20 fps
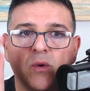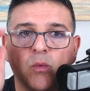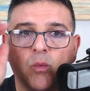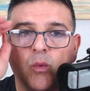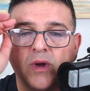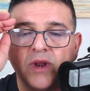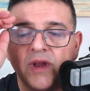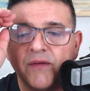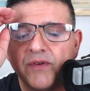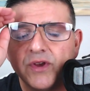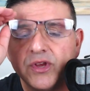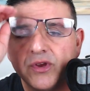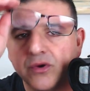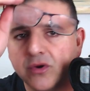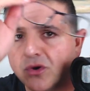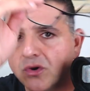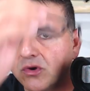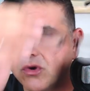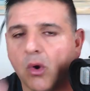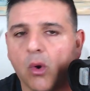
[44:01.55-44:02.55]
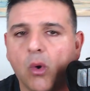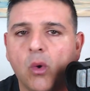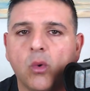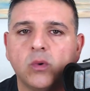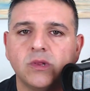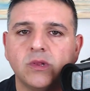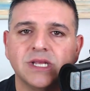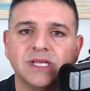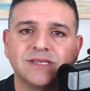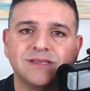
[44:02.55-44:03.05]
Whatever your
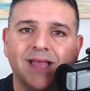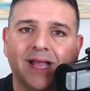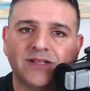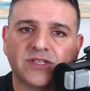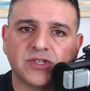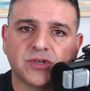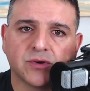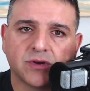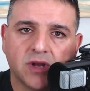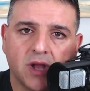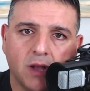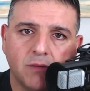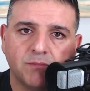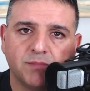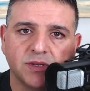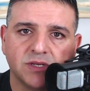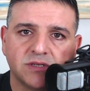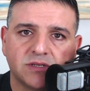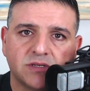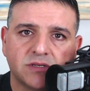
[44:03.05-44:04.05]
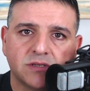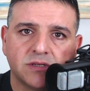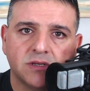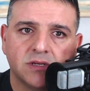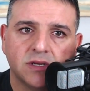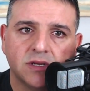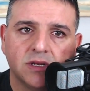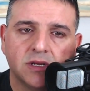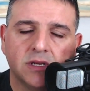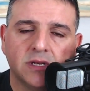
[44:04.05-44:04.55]
goal is, that's your compass.
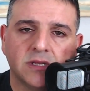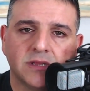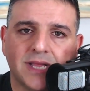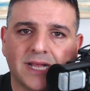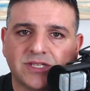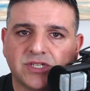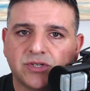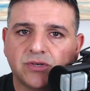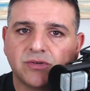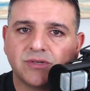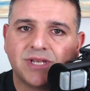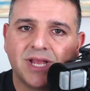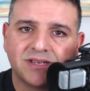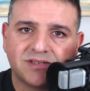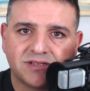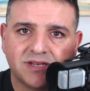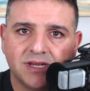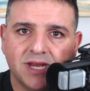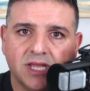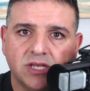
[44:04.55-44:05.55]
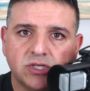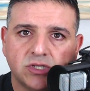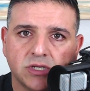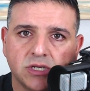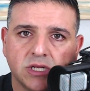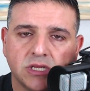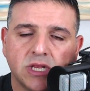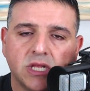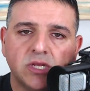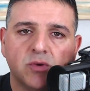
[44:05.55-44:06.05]
That's your
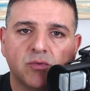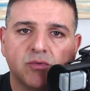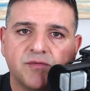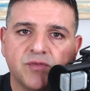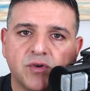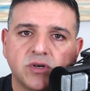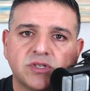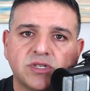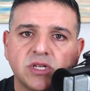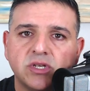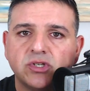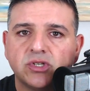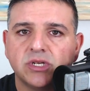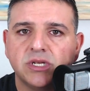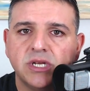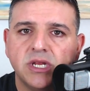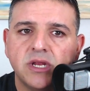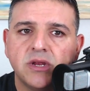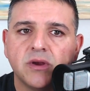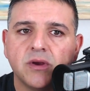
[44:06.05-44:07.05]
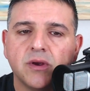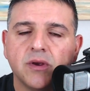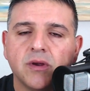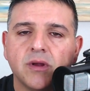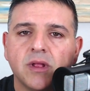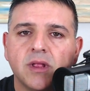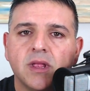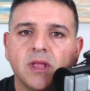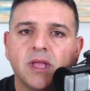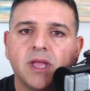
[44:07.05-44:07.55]
destination. And then you reverse
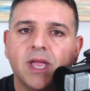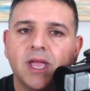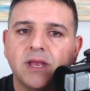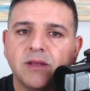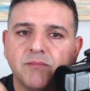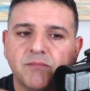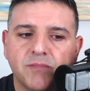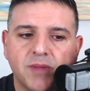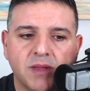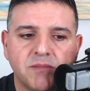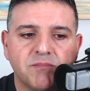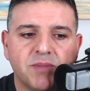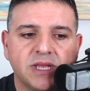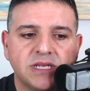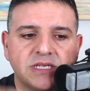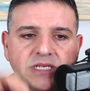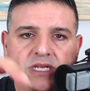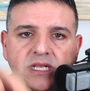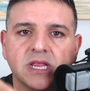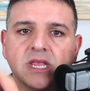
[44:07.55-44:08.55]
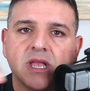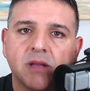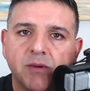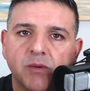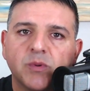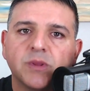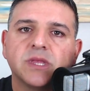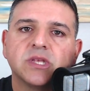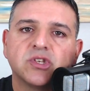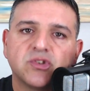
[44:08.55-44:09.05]
engineer and, and basically come
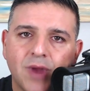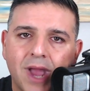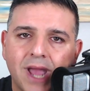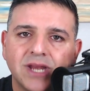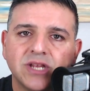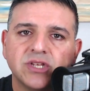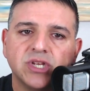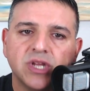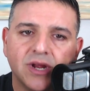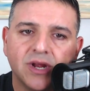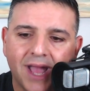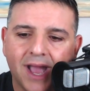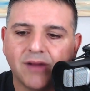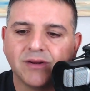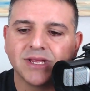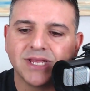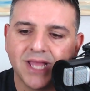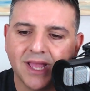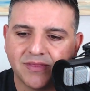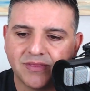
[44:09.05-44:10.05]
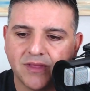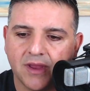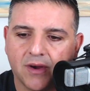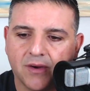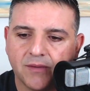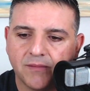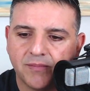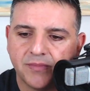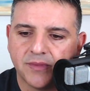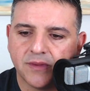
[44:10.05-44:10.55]
up with a strategy on how to get
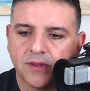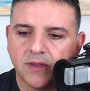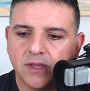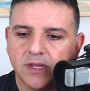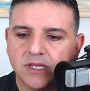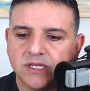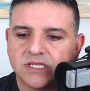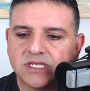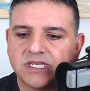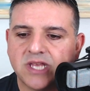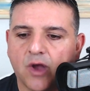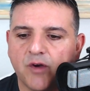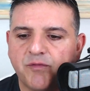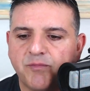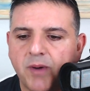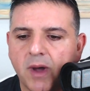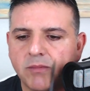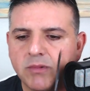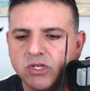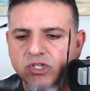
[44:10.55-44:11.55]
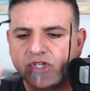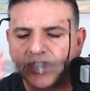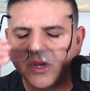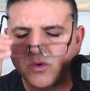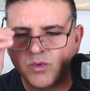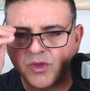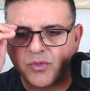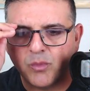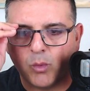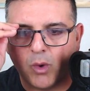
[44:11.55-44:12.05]
there. Self publishing
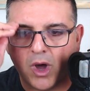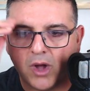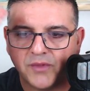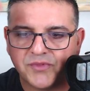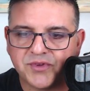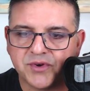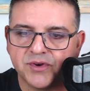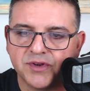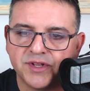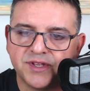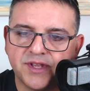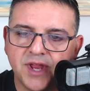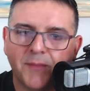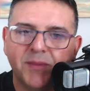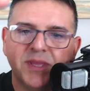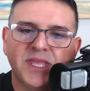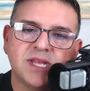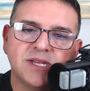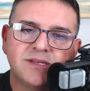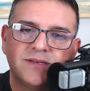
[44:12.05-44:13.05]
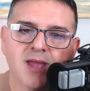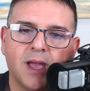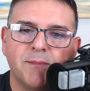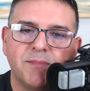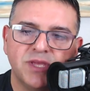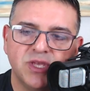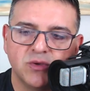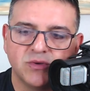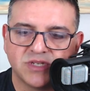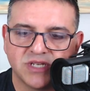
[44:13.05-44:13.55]
with Walter.
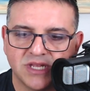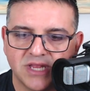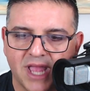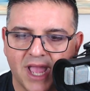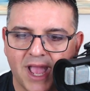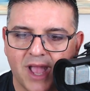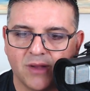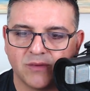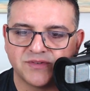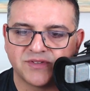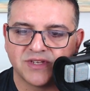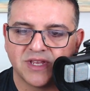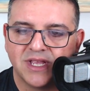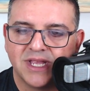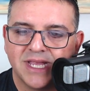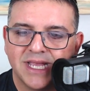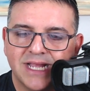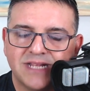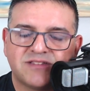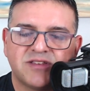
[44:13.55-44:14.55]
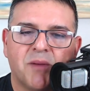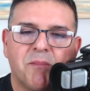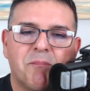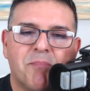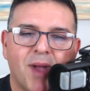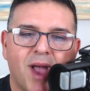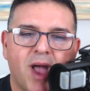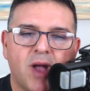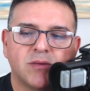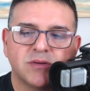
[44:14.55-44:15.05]
WW's in the house. It's
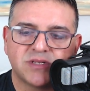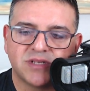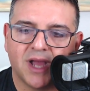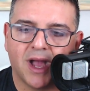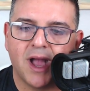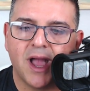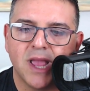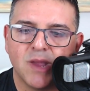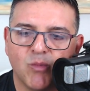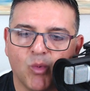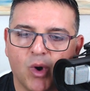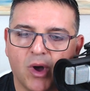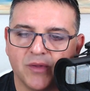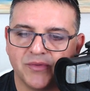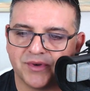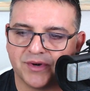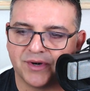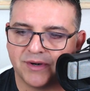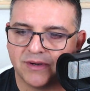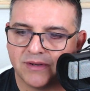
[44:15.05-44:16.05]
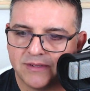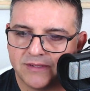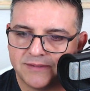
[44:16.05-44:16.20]
about time, Walter.